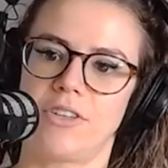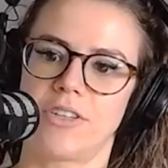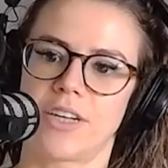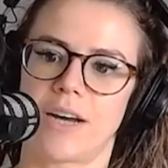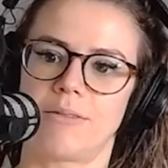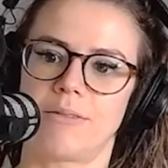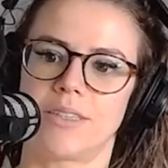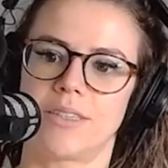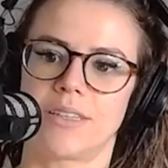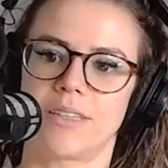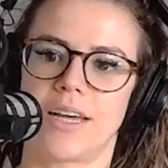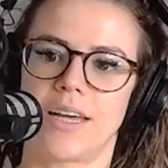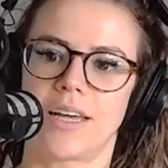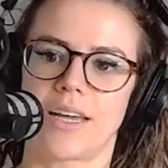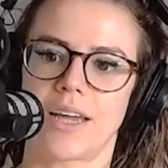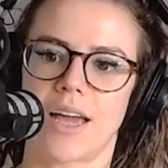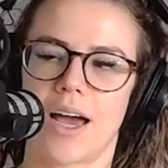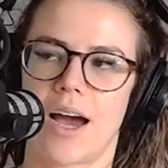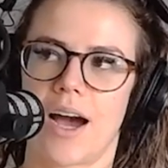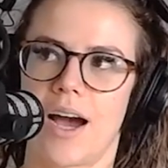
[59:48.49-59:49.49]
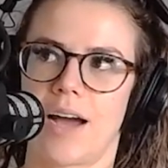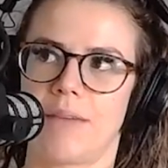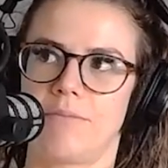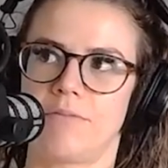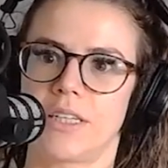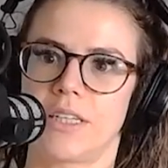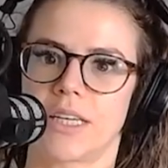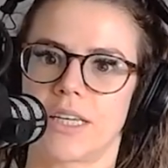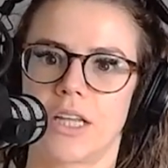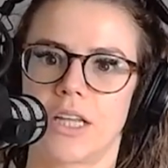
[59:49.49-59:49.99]
And I was like, I'm
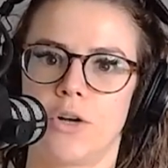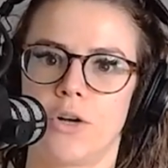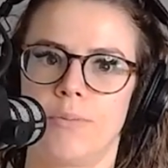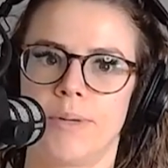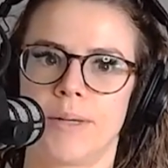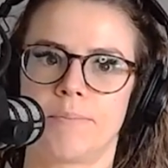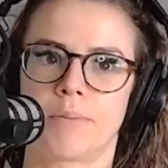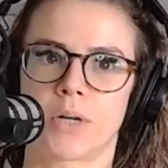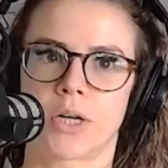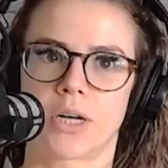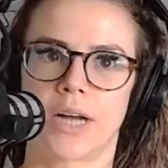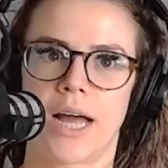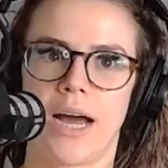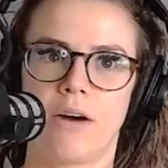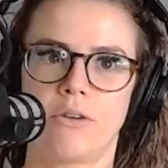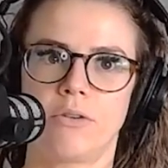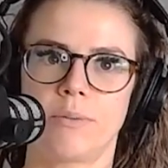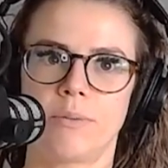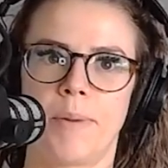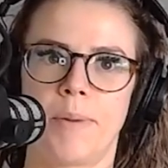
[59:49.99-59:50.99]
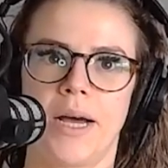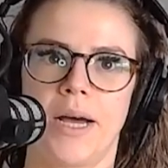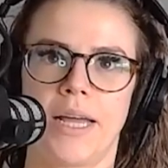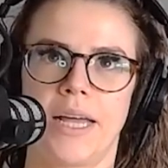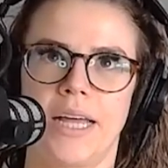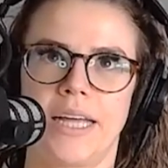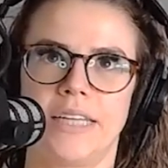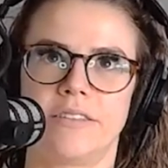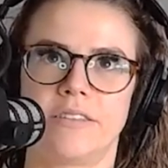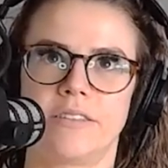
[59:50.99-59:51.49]
feeling a little bit burnt out, but
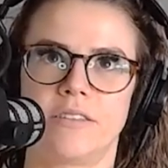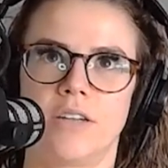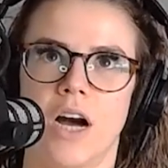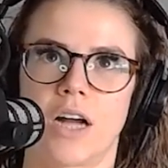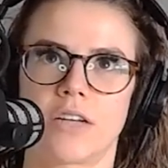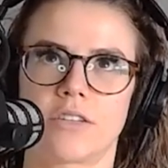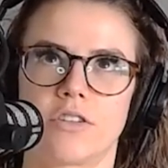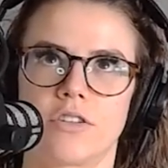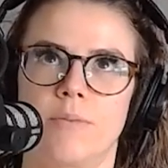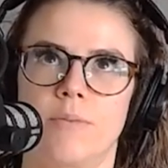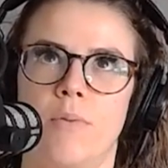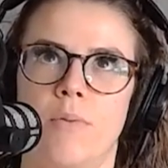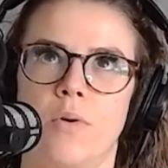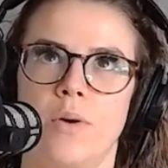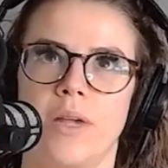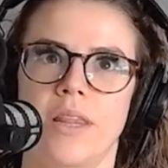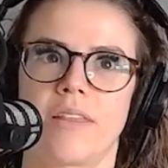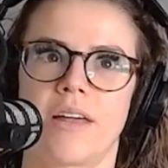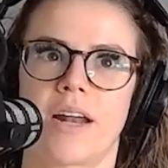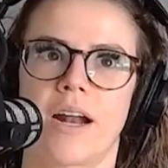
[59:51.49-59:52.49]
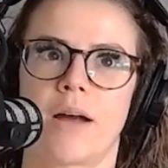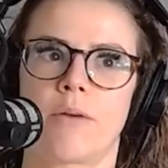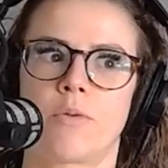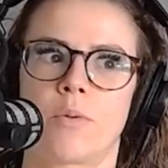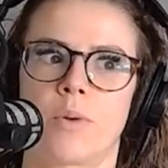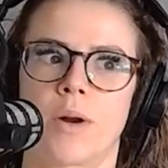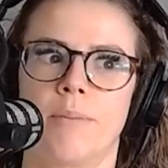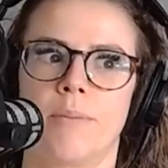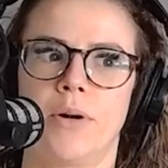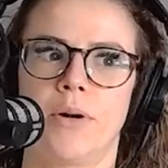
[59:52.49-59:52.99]
it's not to the point that I would
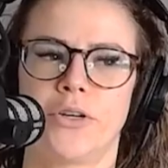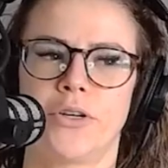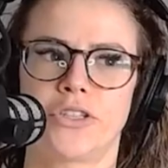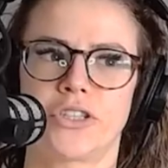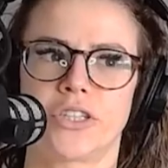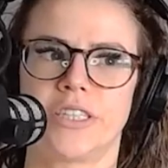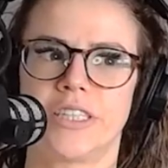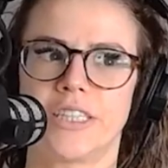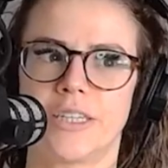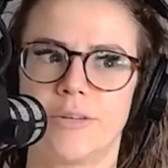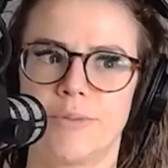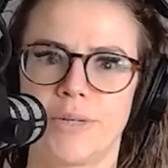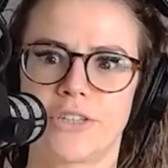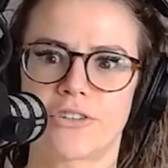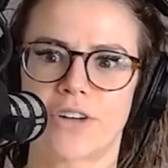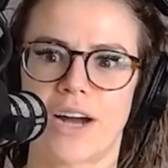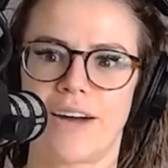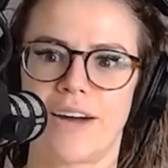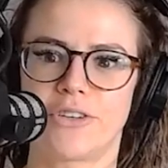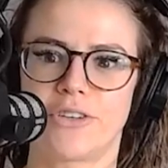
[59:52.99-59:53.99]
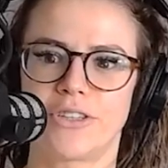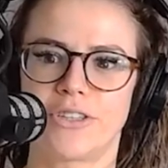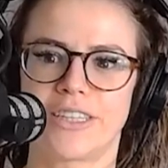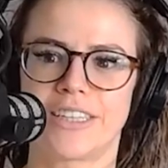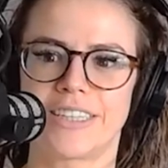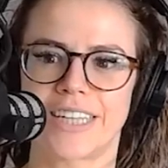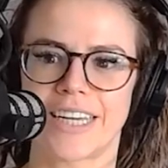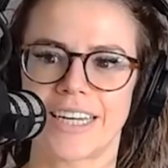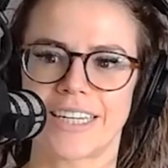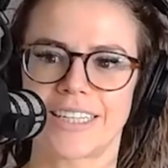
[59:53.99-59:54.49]
want to push until we travel and
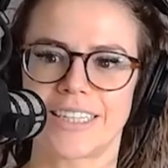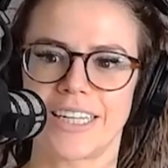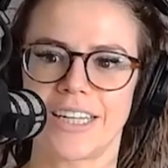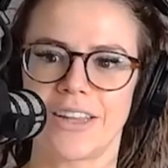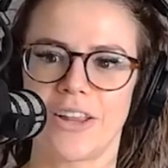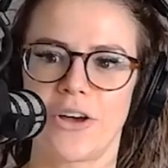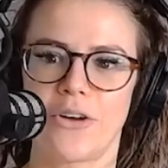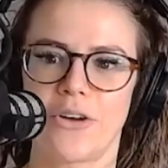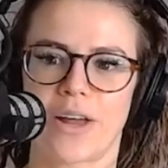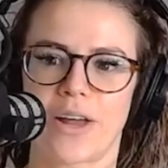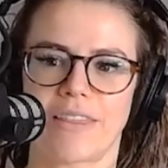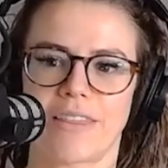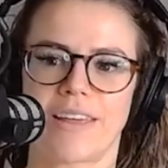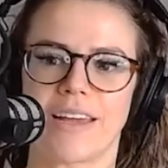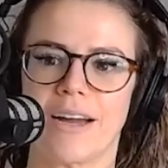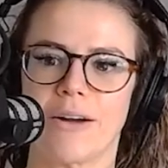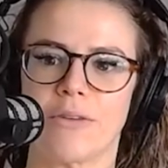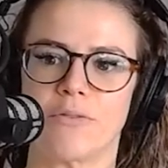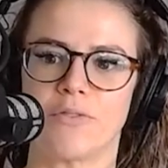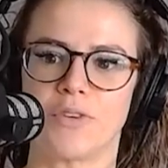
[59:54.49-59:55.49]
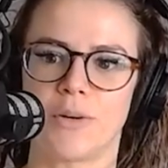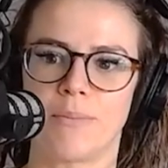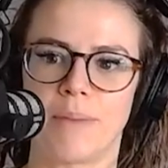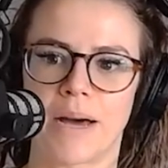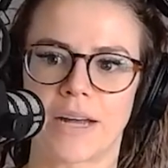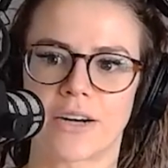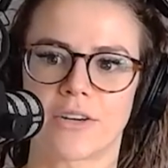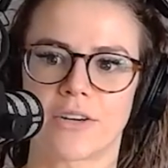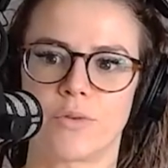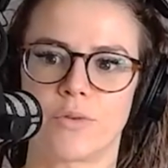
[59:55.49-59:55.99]
then take a deload. I think I would feel
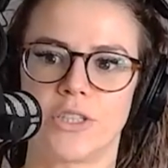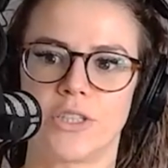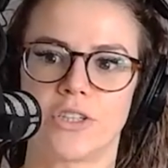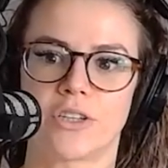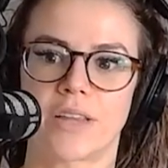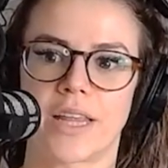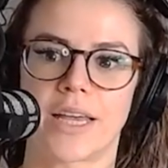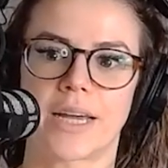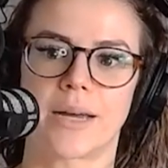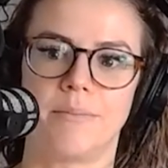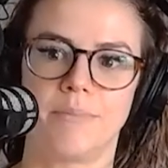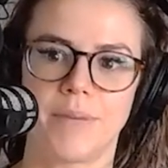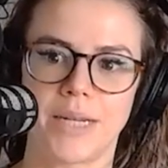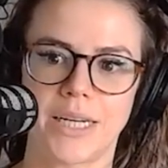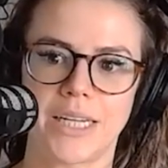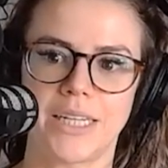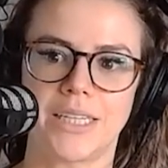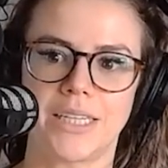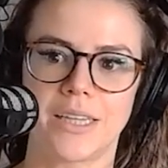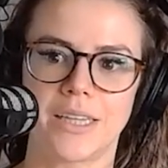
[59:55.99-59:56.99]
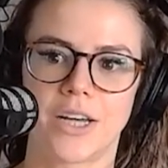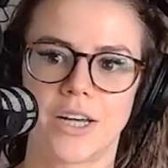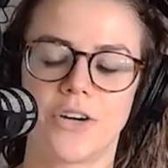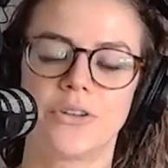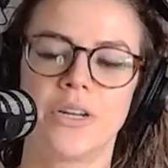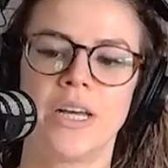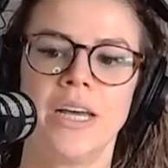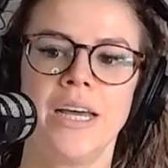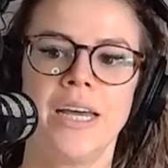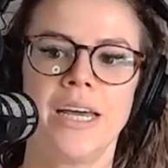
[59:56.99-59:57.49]
better if we took like a mini
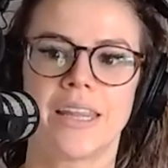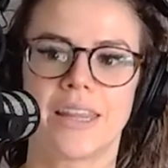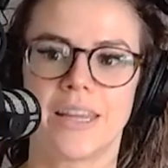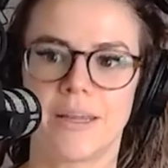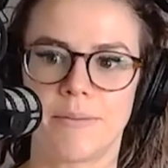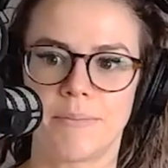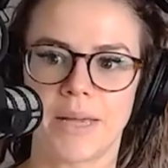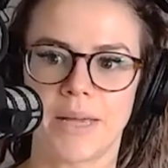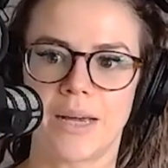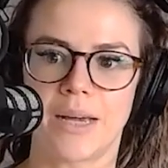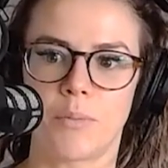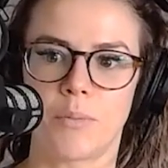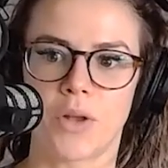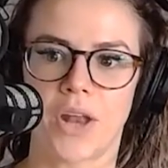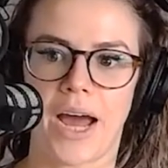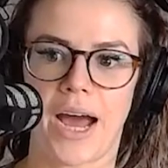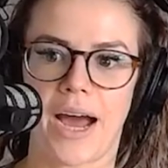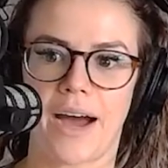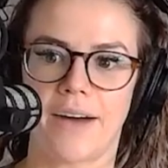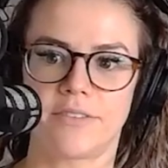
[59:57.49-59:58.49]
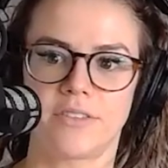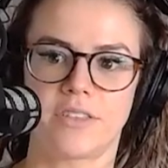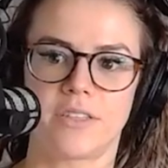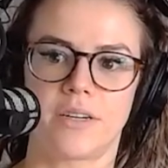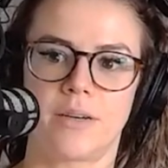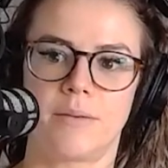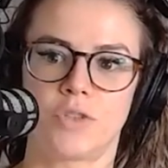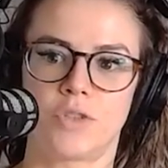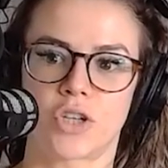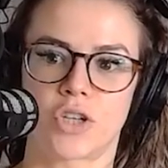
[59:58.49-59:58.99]
deload, then being able to have
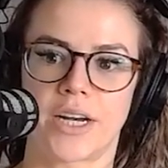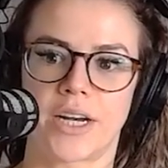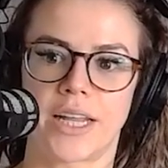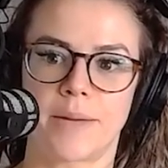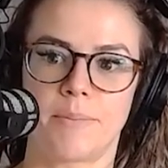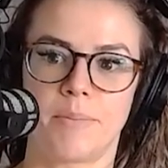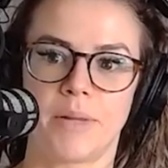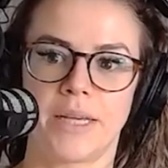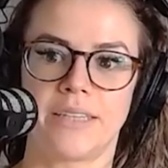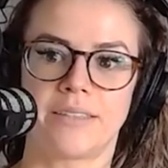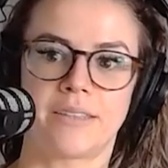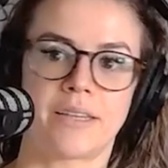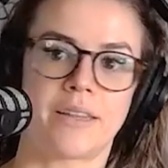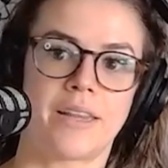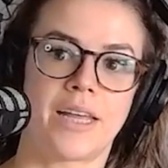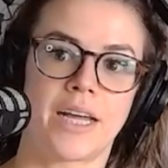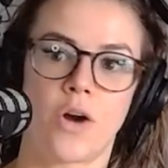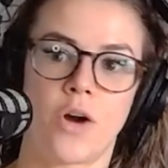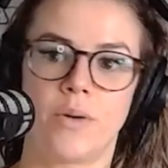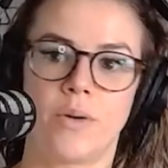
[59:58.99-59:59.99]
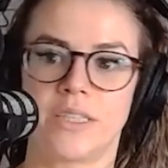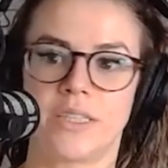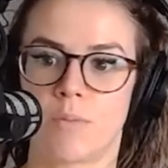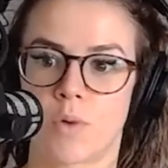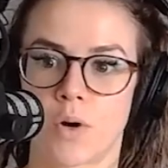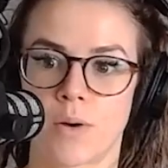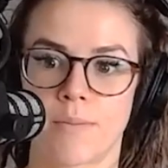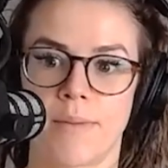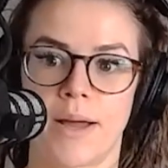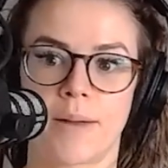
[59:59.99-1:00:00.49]
some training in place and then go into
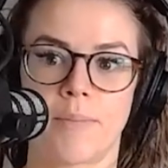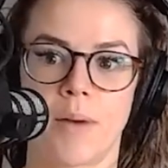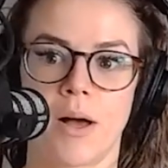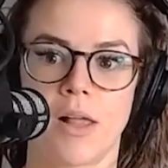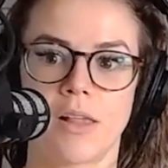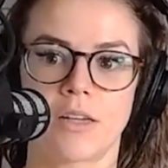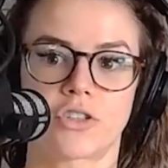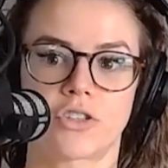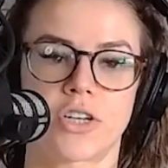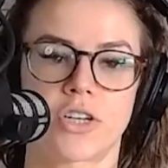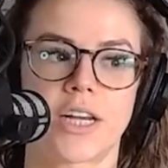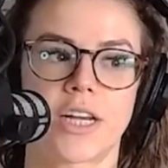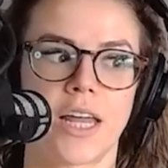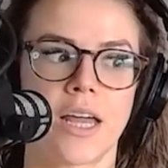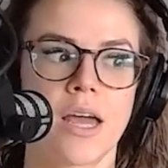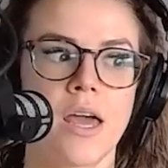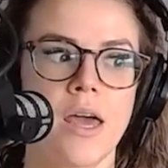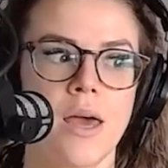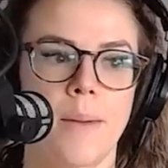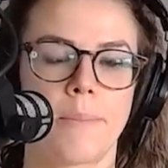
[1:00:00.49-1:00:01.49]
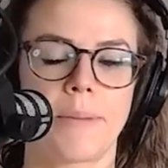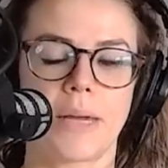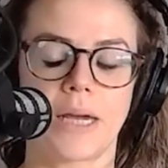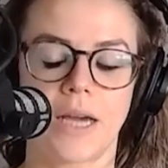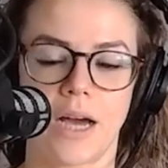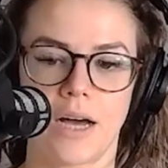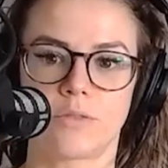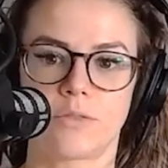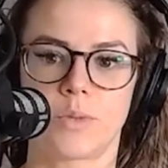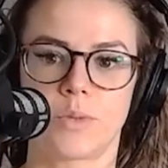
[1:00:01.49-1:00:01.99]
more metabolic training,
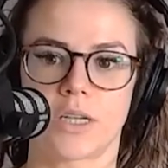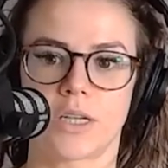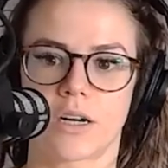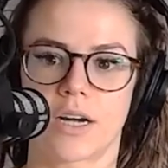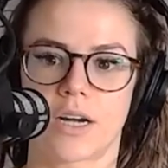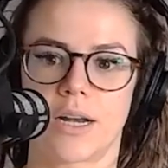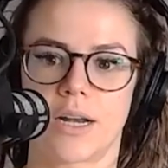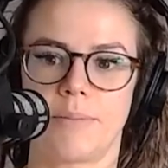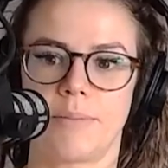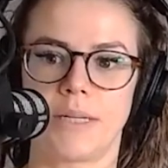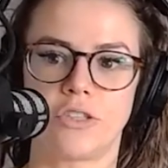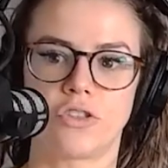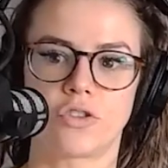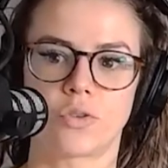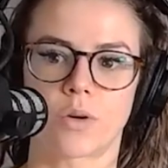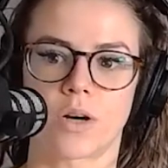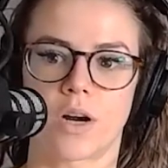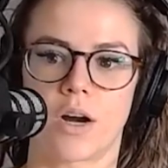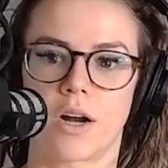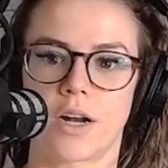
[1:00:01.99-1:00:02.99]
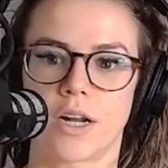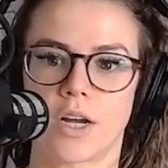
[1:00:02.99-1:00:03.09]
because we are going to be short on